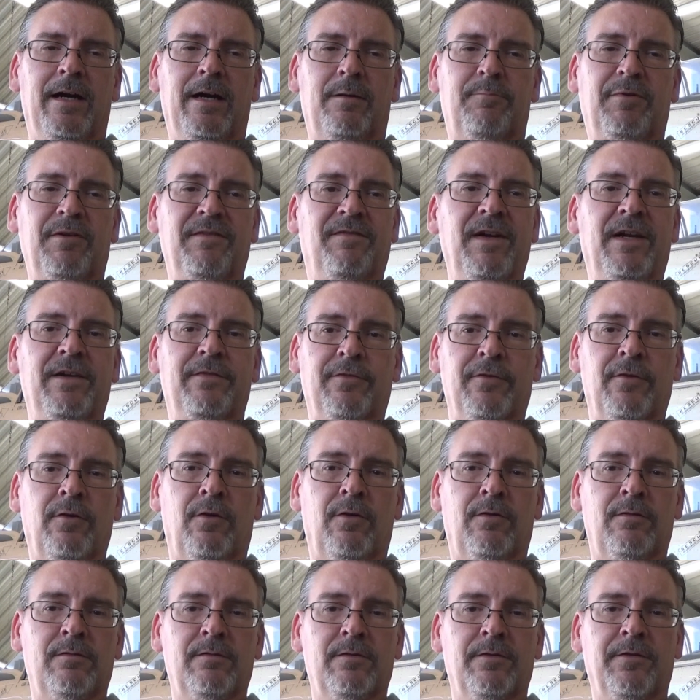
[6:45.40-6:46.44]

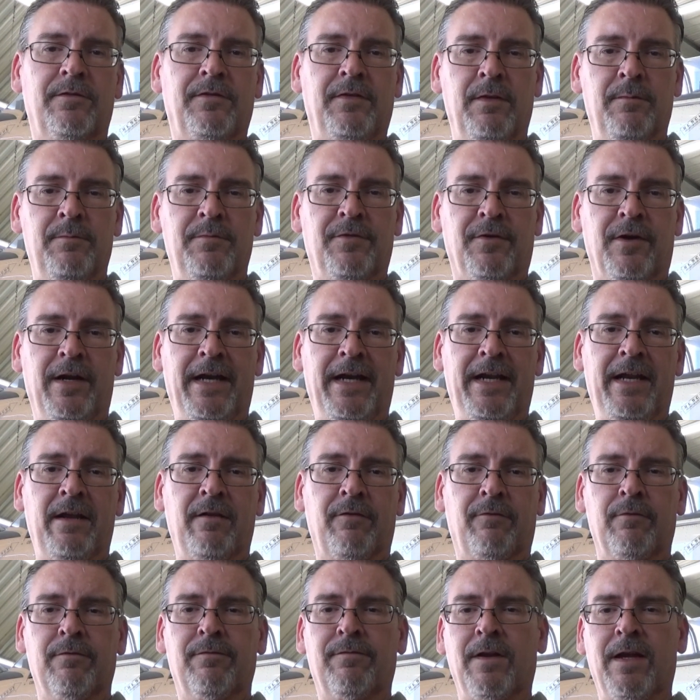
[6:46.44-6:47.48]
professional sim training
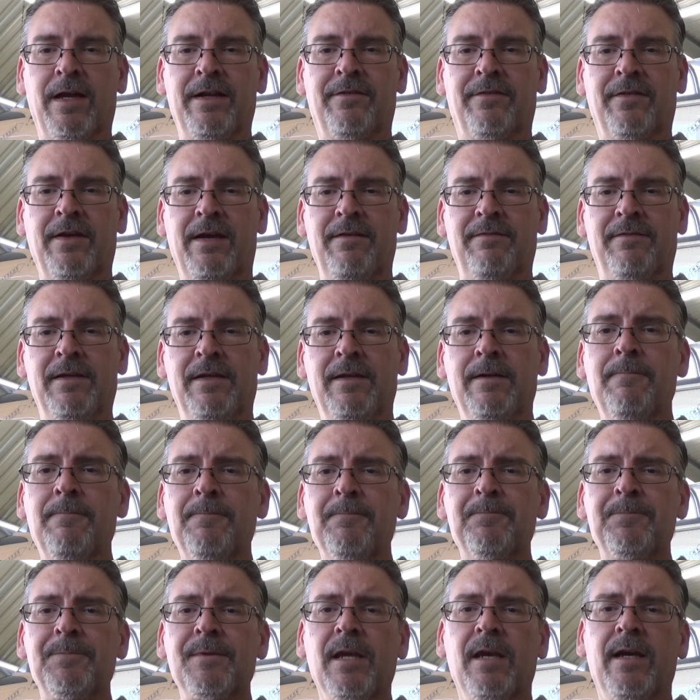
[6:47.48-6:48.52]
through flight safety
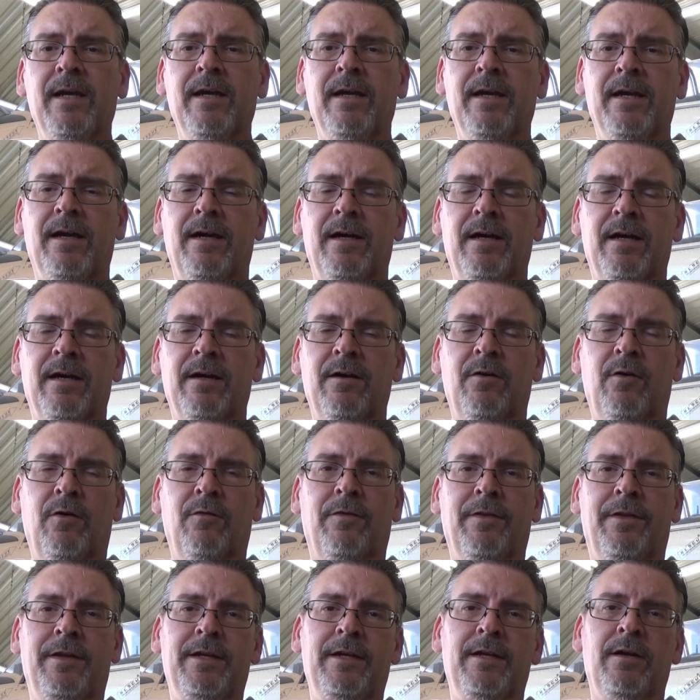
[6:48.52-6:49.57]

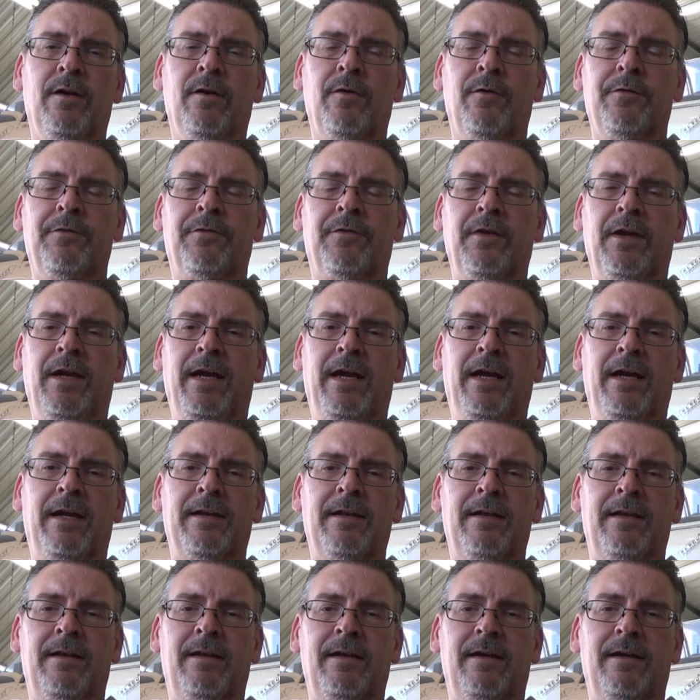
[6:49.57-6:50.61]
over the years, and
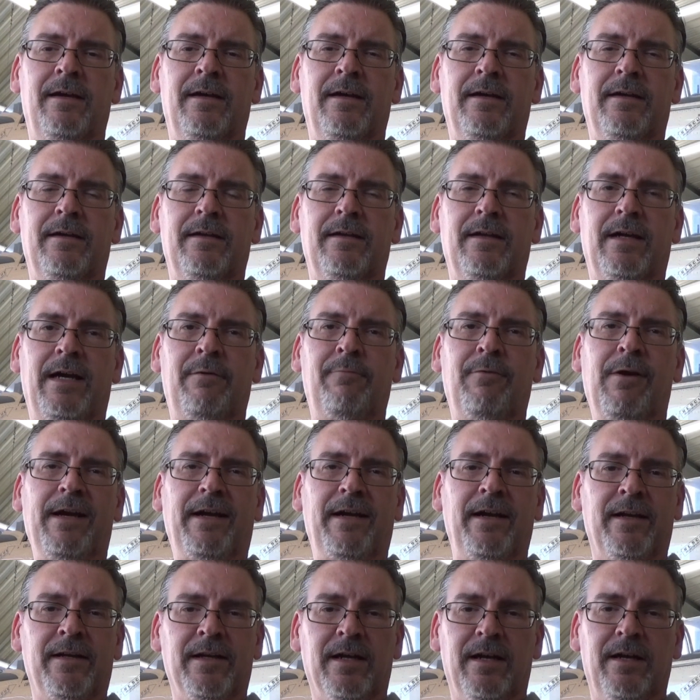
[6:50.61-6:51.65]
I
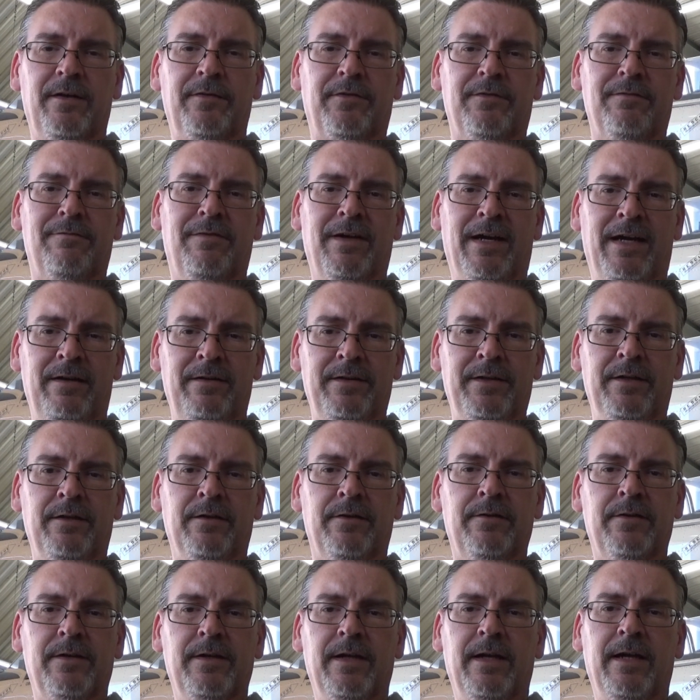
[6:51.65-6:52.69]
recognize the value
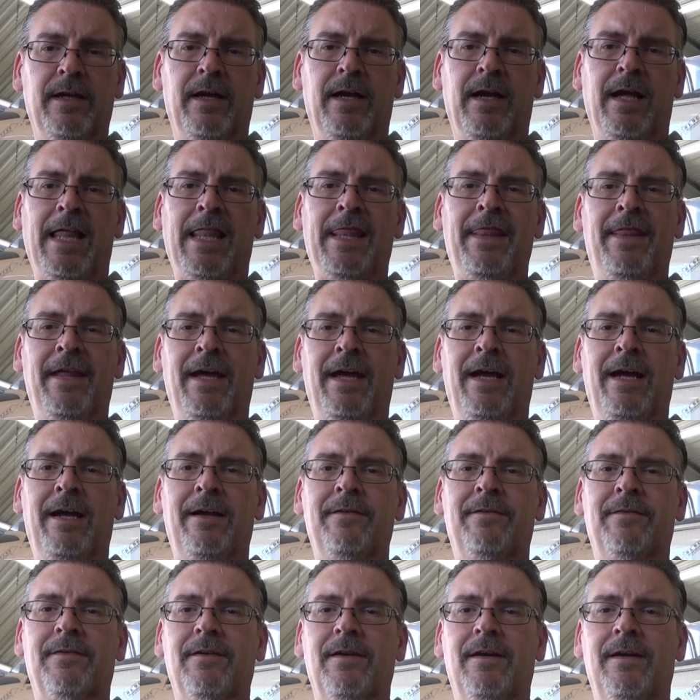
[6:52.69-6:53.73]

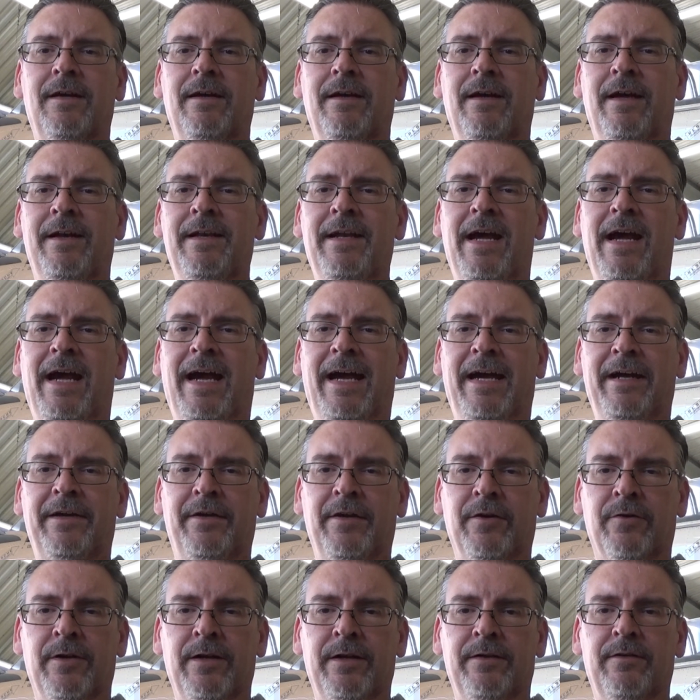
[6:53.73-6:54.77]
that an
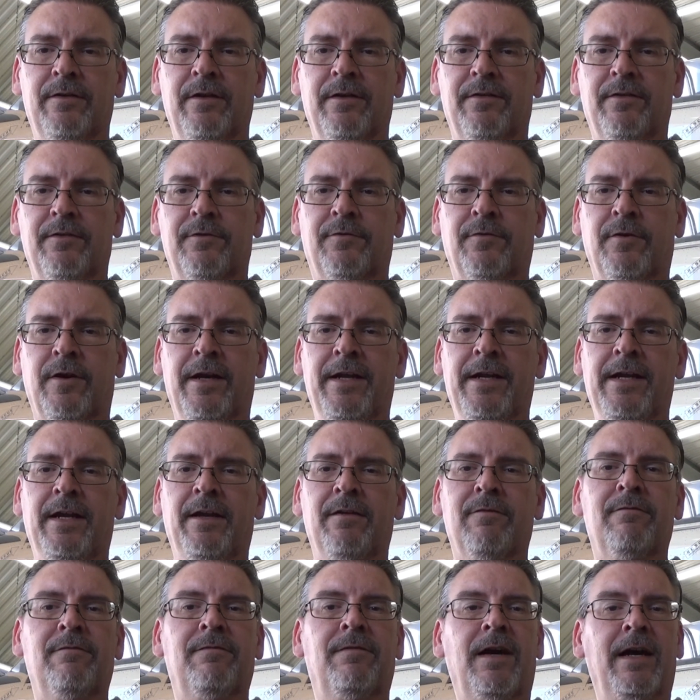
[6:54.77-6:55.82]
accurate training
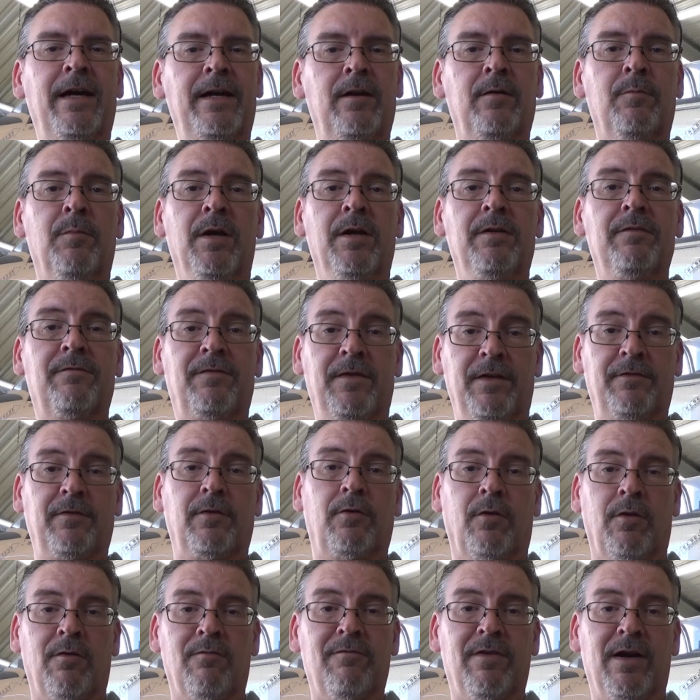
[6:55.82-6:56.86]
environment,
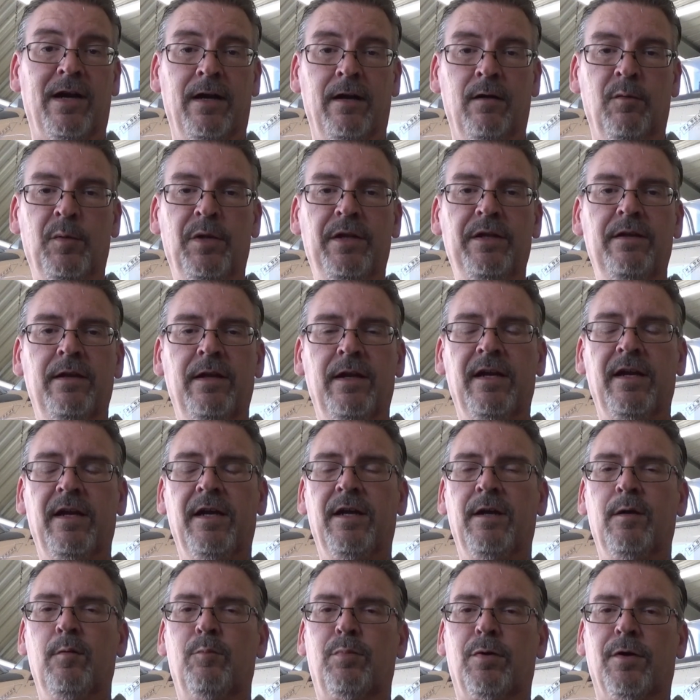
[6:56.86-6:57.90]
physical environment,
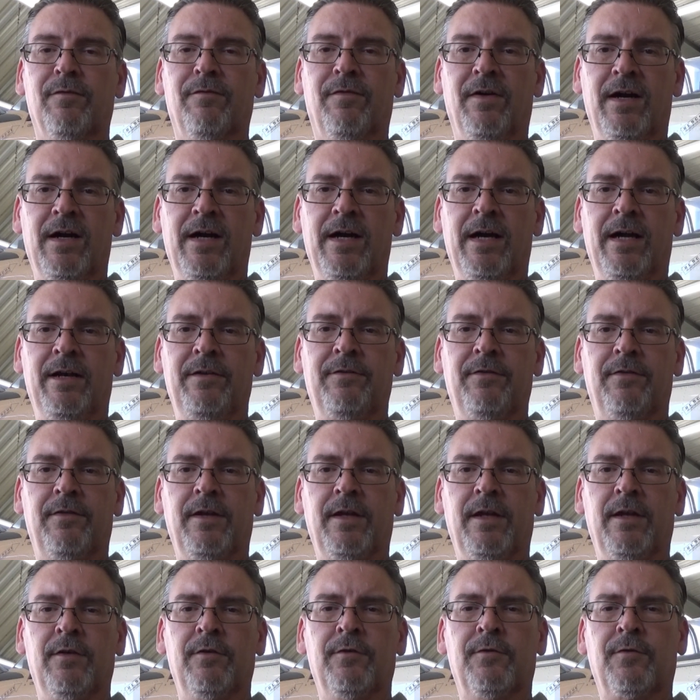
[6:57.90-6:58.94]
provides
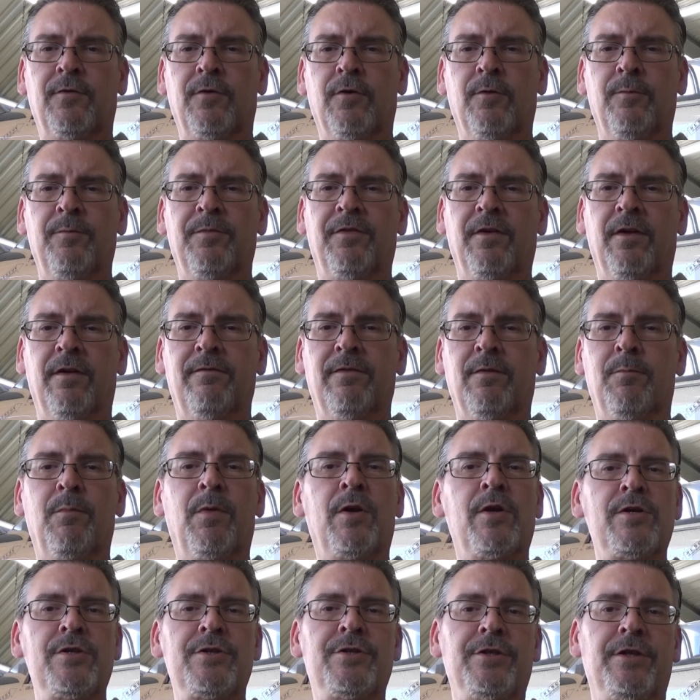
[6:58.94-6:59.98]
in terms of
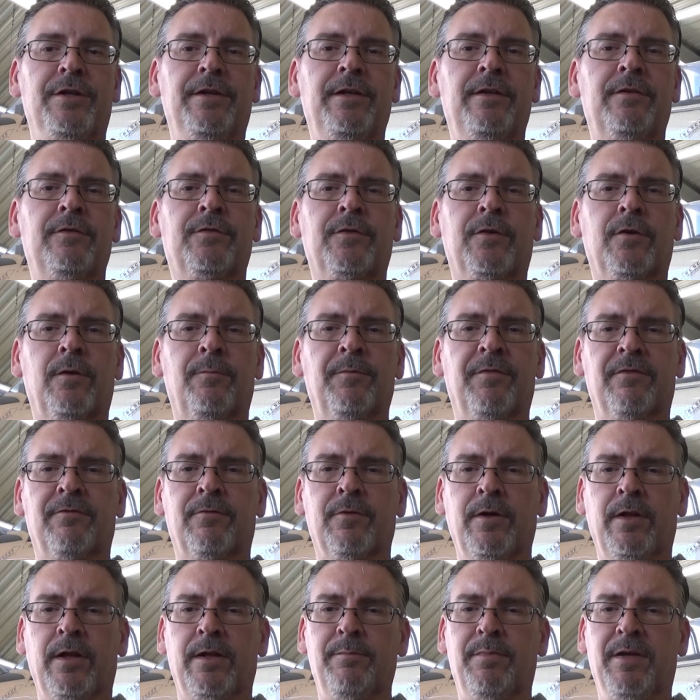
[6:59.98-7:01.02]
immersion, in terms of
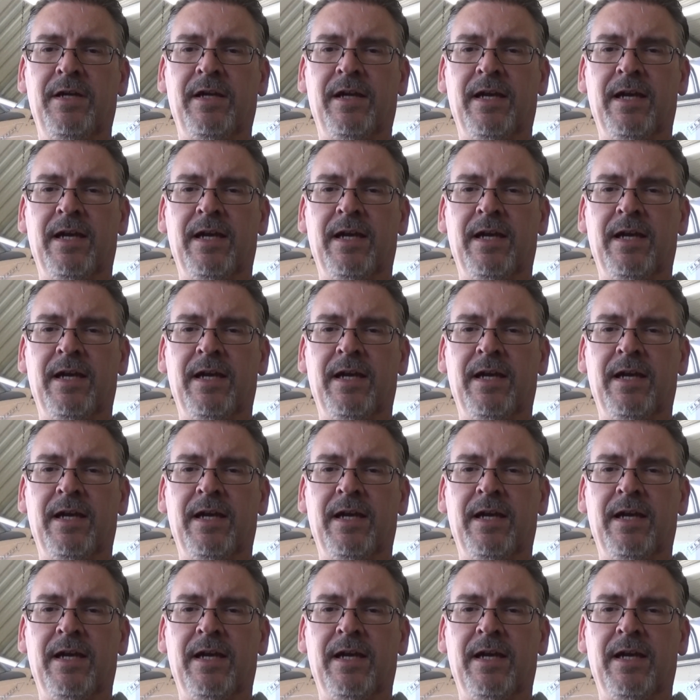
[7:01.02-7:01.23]
really being